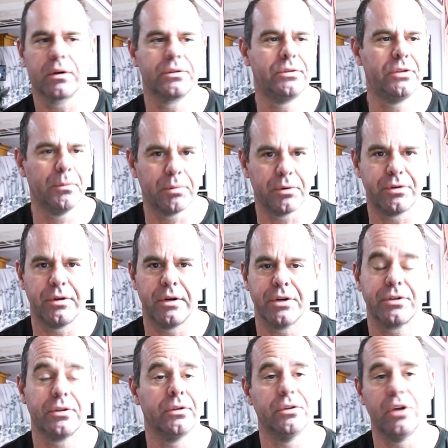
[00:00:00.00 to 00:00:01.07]
super
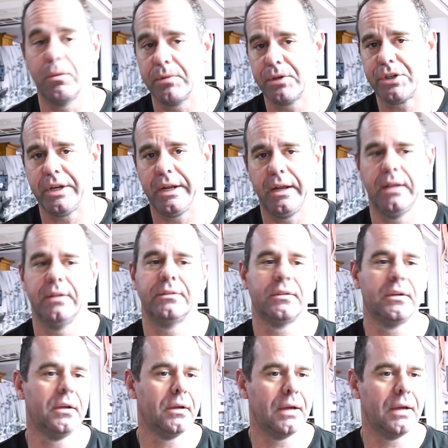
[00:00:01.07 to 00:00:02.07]
traditional, no machines,